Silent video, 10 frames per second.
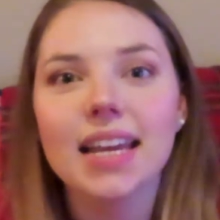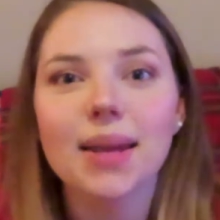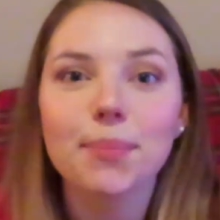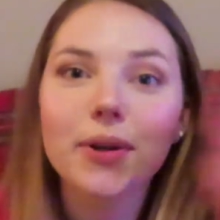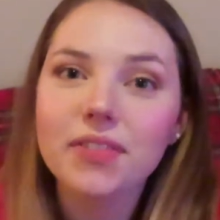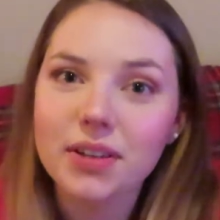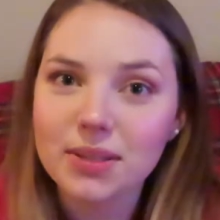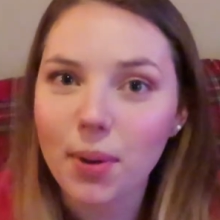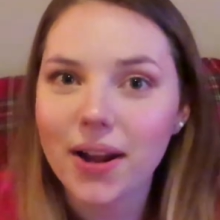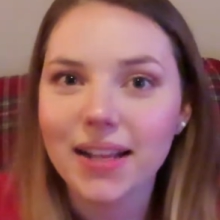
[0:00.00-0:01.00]
in previous
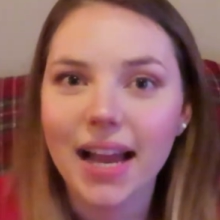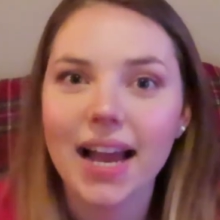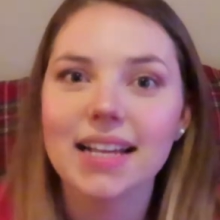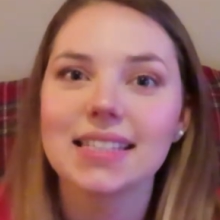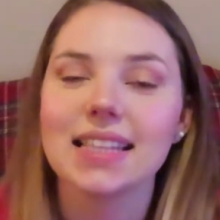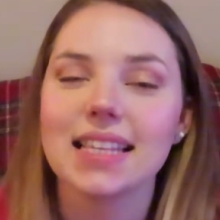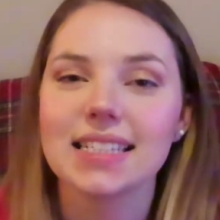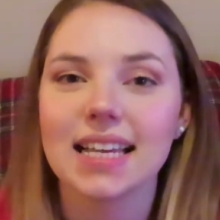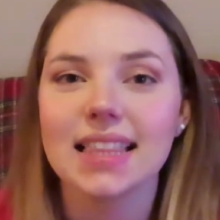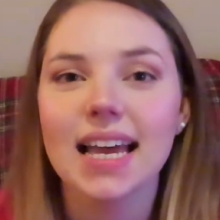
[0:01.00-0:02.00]
podcasts and things
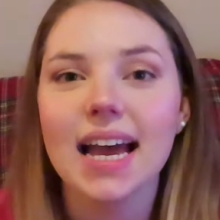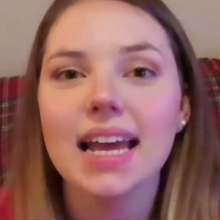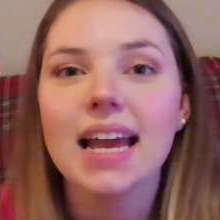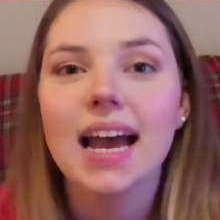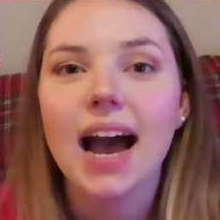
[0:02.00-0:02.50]
like that,